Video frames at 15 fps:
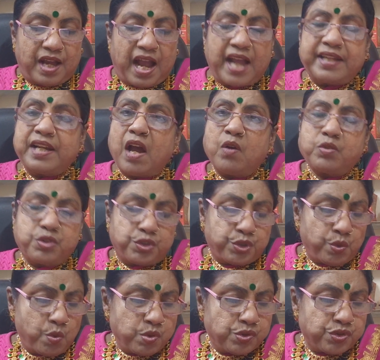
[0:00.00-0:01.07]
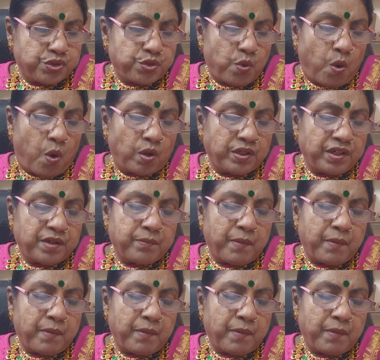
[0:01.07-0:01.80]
I now choose to honor